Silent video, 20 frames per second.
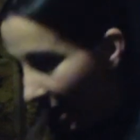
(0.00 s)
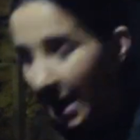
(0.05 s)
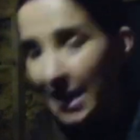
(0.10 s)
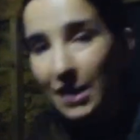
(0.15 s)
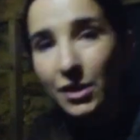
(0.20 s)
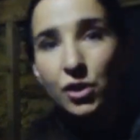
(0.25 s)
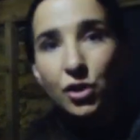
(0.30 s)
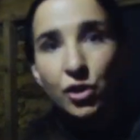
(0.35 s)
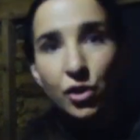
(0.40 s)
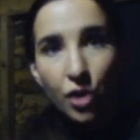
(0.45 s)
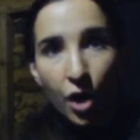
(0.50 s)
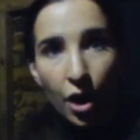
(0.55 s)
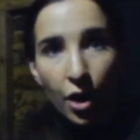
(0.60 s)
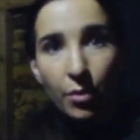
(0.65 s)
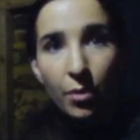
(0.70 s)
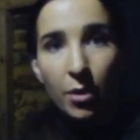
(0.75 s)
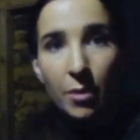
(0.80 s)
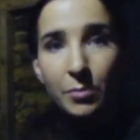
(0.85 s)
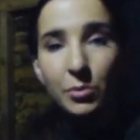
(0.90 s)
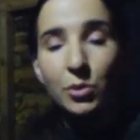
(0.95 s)
it's
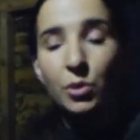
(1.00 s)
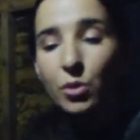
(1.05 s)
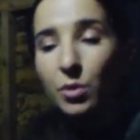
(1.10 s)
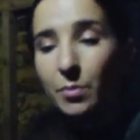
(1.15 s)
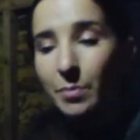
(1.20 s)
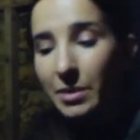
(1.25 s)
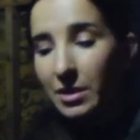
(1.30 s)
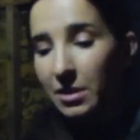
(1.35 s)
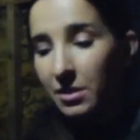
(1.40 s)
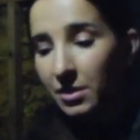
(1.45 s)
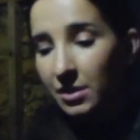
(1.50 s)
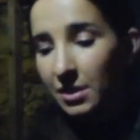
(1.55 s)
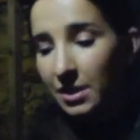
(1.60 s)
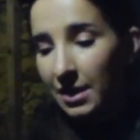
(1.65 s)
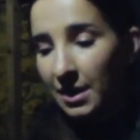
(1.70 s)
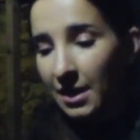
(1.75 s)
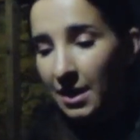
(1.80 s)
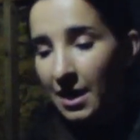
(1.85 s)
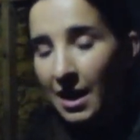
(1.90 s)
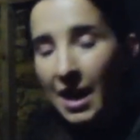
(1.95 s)
so absorbent,
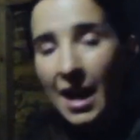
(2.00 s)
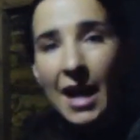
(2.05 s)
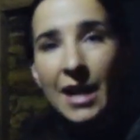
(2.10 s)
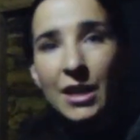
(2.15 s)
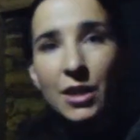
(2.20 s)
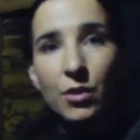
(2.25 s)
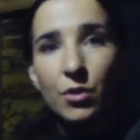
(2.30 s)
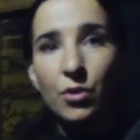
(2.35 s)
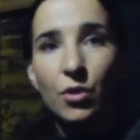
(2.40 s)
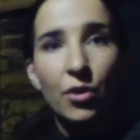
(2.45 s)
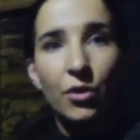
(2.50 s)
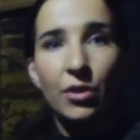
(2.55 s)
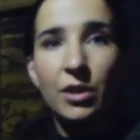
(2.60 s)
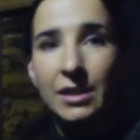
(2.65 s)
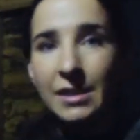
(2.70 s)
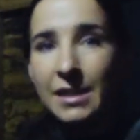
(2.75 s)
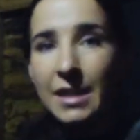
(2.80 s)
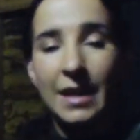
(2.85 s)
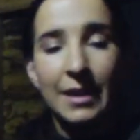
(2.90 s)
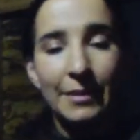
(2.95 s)
and you can
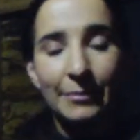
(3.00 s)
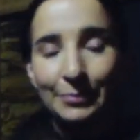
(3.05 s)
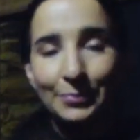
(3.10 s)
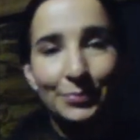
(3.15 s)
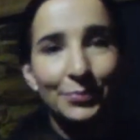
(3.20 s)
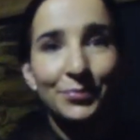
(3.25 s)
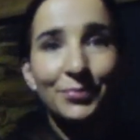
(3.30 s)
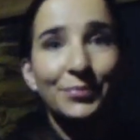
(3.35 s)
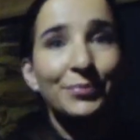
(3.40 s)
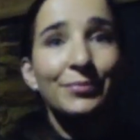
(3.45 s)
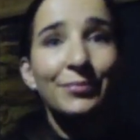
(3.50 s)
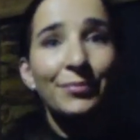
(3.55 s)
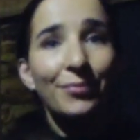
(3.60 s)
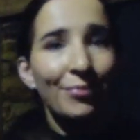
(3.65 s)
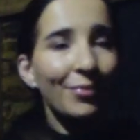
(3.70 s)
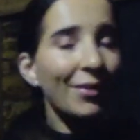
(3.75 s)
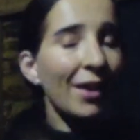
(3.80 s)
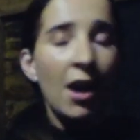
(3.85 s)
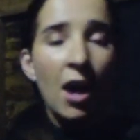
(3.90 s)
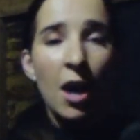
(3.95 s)
honestly,
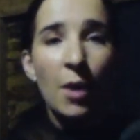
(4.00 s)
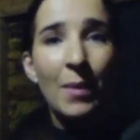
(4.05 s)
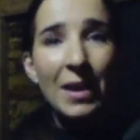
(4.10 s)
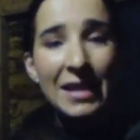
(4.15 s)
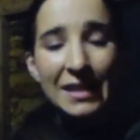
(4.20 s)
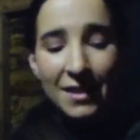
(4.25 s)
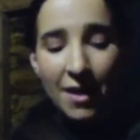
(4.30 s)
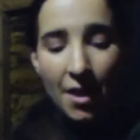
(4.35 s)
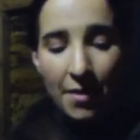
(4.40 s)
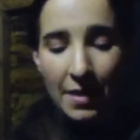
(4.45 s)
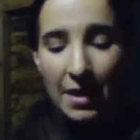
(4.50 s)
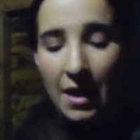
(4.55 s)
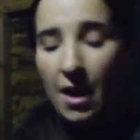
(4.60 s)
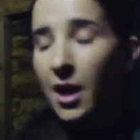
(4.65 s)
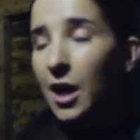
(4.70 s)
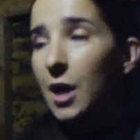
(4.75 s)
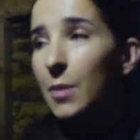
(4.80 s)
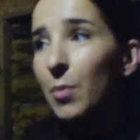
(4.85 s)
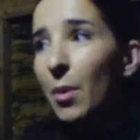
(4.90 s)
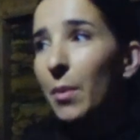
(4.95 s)
I waste nothing.
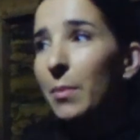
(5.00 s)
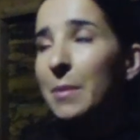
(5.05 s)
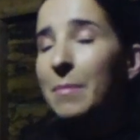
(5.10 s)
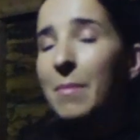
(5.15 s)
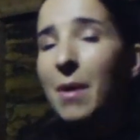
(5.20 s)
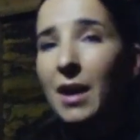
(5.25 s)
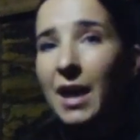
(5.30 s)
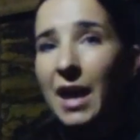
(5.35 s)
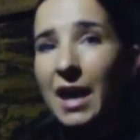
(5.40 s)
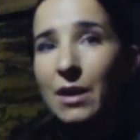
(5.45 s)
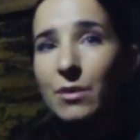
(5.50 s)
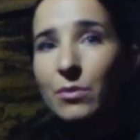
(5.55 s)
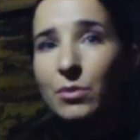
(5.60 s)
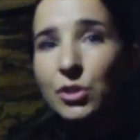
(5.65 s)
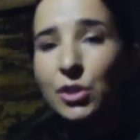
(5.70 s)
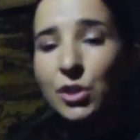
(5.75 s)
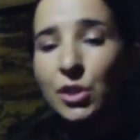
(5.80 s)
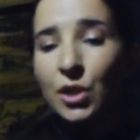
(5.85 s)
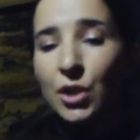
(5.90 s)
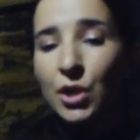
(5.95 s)
I could probably muck
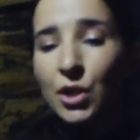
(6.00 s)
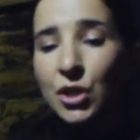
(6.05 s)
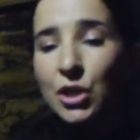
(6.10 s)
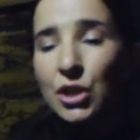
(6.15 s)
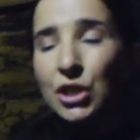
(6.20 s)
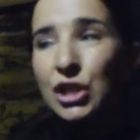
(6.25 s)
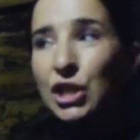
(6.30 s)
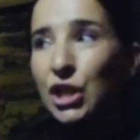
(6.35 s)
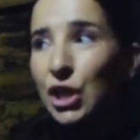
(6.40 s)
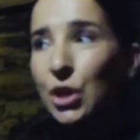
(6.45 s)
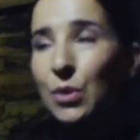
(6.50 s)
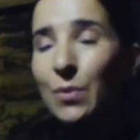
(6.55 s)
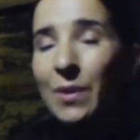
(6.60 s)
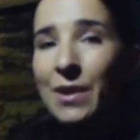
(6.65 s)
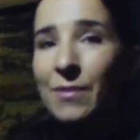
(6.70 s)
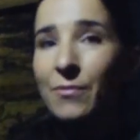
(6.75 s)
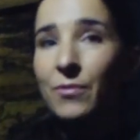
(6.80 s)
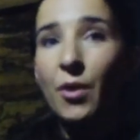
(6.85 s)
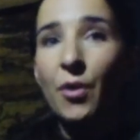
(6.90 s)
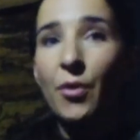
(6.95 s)
out 2,
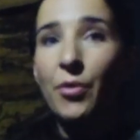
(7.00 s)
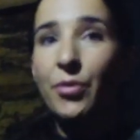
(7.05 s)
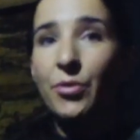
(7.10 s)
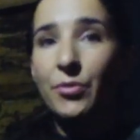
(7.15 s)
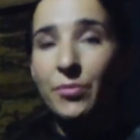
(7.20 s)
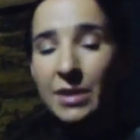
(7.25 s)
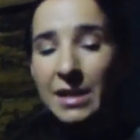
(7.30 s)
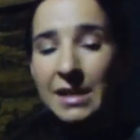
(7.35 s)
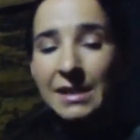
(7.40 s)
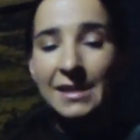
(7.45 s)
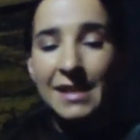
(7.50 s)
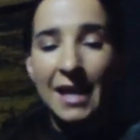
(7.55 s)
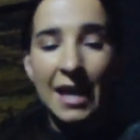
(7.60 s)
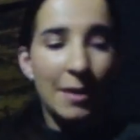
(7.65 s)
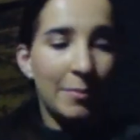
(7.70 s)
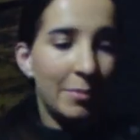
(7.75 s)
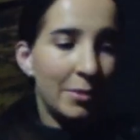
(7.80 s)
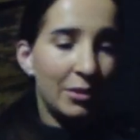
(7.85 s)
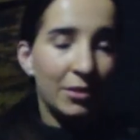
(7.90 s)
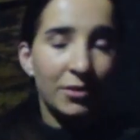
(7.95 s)
if not 3
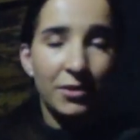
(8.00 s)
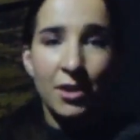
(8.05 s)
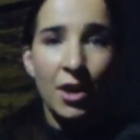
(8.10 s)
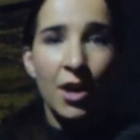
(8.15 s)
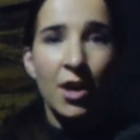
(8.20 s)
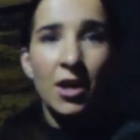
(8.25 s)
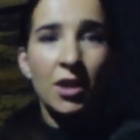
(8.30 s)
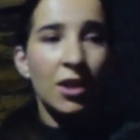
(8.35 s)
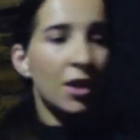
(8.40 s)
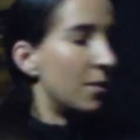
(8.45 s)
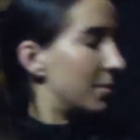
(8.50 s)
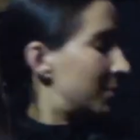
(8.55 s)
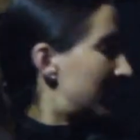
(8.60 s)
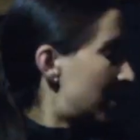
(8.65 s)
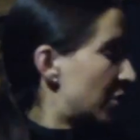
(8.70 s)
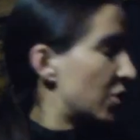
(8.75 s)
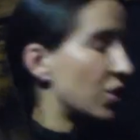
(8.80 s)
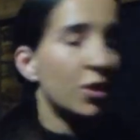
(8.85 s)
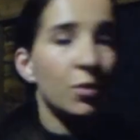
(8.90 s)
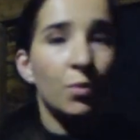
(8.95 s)
stables
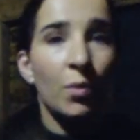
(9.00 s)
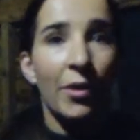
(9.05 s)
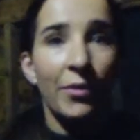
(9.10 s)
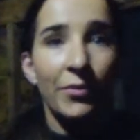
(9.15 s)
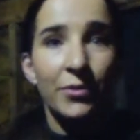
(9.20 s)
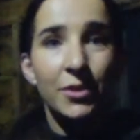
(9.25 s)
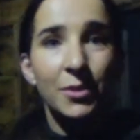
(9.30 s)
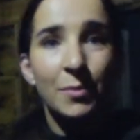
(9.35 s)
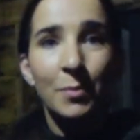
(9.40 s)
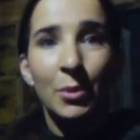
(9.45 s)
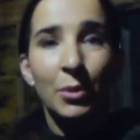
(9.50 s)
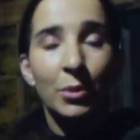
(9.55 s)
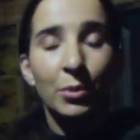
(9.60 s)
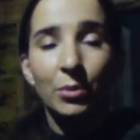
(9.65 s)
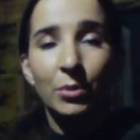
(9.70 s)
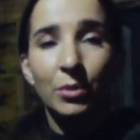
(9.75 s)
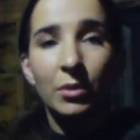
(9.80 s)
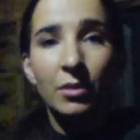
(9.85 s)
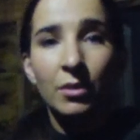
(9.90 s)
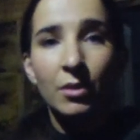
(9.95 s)
using just one small
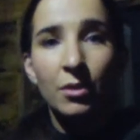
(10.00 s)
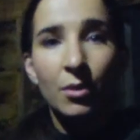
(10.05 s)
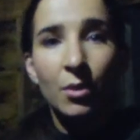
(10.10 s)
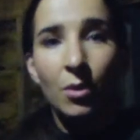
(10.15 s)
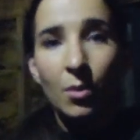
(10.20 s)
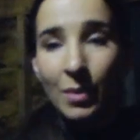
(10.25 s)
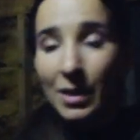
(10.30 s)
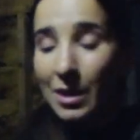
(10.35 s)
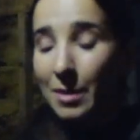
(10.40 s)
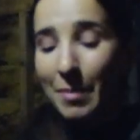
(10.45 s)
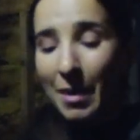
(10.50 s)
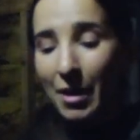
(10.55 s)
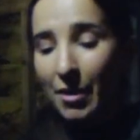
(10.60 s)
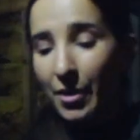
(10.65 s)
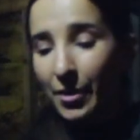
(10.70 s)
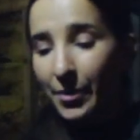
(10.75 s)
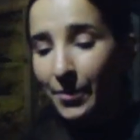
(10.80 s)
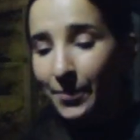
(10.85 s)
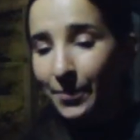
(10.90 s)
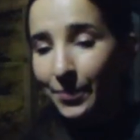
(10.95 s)

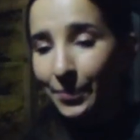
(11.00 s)
wheelbarrow.